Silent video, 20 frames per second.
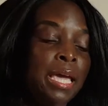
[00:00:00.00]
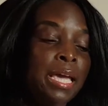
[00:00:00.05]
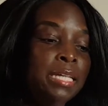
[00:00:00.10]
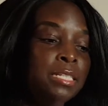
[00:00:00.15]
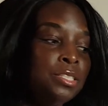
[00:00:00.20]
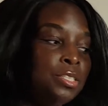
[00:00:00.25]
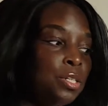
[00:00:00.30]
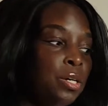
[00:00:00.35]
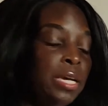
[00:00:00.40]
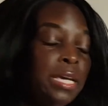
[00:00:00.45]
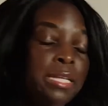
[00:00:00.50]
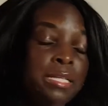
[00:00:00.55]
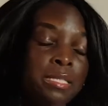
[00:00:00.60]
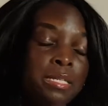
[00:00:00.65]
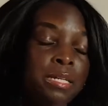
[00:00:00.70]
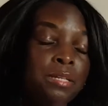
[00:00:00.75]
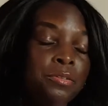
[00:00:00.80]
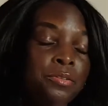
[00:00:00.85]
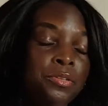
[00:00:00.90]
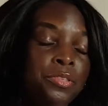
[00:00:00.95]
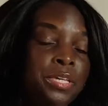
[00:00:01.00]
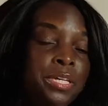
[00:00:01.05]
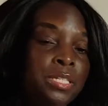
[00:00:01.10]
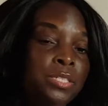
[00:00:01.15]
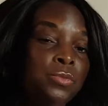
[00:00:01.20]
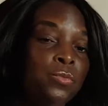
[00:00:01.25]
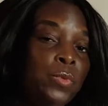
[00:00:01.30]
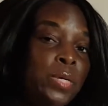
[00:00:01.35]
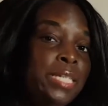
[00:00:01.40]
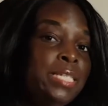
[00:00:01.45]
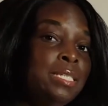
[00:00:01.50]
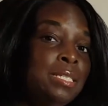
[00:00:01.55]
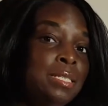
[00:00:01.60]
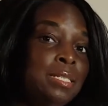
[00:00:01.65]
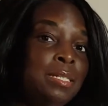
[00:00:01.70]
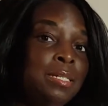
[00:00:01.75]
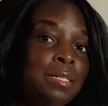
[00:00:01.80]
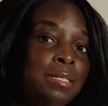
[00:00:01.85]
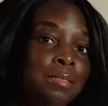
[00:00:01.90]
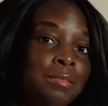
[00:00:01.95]
And the other thing is
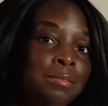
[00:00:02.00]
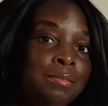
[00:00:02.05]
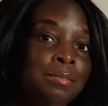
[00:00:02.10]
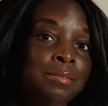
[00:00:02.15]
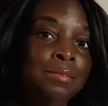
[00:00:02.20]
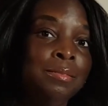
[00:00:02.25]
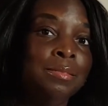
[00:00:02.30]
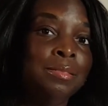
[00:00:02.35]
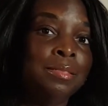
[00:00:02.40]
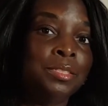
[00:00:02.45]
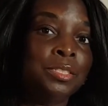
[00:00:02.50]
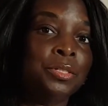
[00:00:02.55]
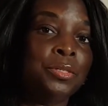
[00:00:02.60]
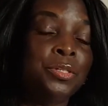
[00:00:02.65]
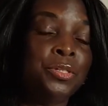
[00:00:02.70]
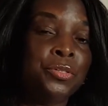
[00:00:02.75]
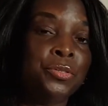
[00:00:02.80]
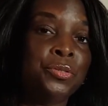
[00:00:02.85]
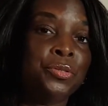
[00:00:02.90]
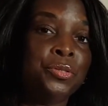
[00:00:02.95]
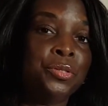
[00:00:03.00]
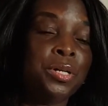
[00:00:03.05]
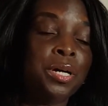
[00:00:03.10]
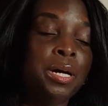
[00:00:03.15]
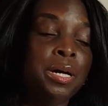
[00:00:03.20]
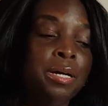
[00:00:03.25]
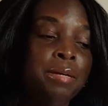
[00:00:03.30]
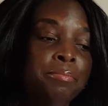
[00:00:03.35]
wasting. So your